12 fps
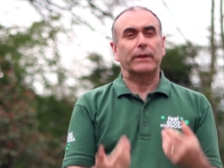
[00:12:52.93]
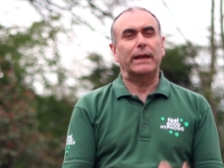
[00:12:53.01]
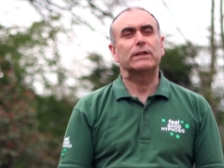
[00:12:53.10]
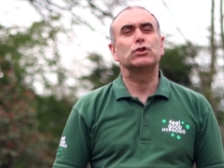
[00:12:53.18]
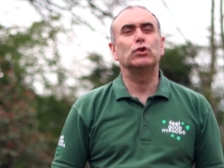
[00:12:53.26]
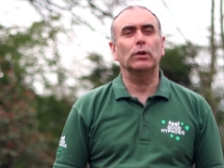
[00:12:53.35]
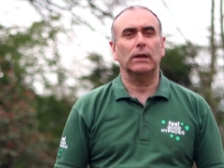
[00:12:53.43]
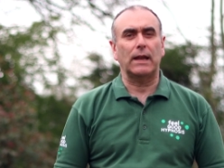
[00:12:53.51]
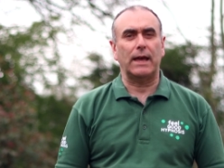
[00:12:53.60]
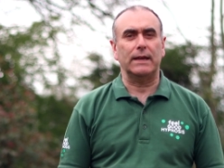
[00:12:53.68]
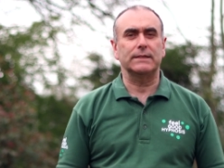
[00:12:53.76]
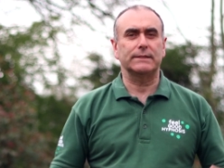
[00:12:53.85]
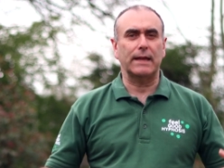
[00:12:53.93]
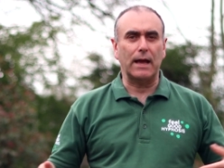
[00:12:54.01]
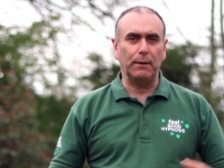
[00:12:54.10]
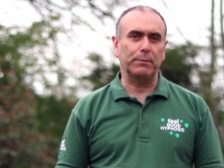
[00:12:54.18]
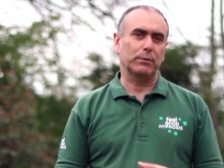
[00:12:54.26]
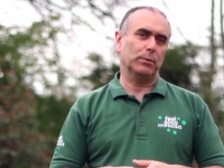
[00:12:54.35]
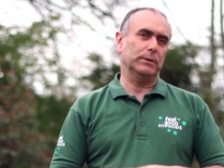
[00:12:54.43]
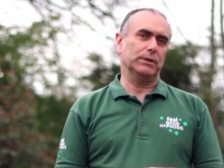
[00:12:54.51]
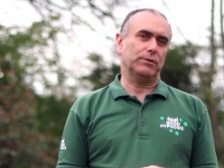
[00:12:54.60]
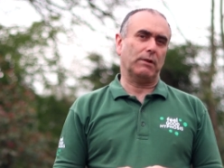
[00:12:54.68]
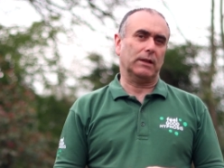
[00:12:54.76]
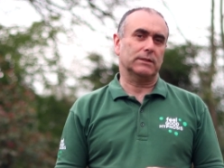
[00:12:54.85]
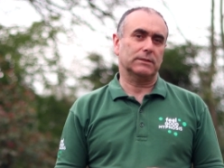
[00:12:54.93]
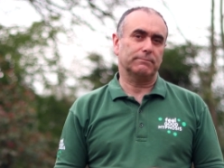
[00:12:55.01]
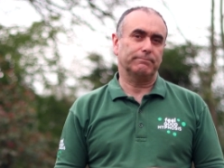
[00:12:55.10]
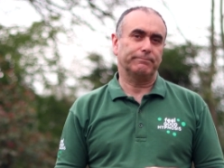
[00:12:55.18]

it's utilized to help them go into trance.